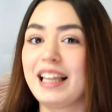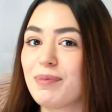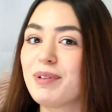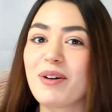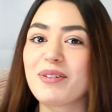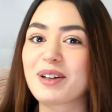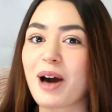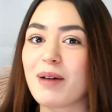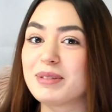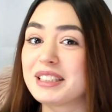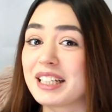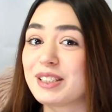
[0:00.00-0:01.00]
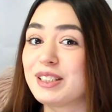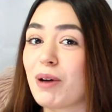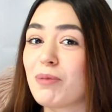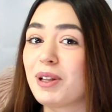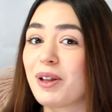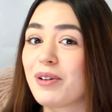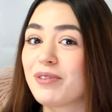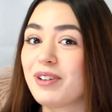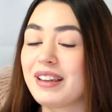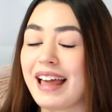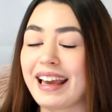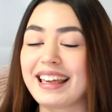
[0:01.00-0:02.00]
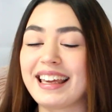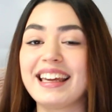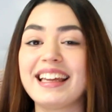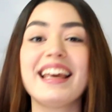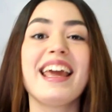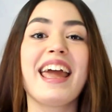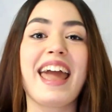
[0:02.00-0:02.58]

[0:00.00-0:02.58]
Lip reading: Let me know in the comment section down below if you like it.